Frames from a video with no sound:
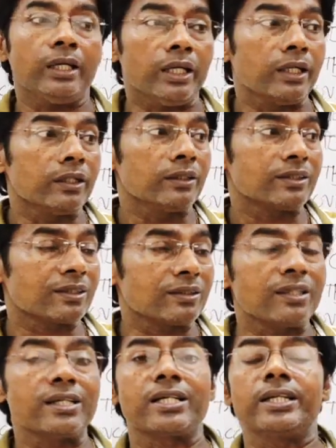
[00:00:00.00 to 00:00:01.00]
in a
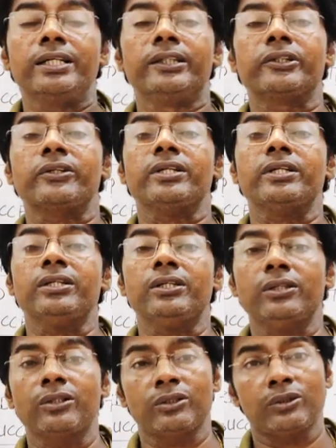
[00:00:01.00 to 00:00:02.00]
certain
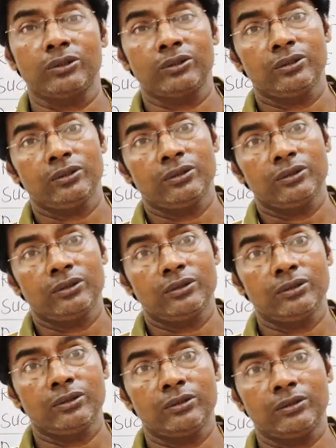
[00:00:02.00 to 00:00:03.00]
tree,
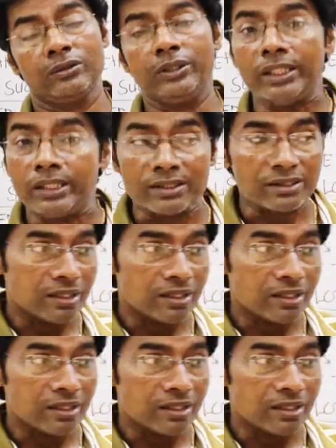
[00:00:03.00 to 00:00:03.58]
in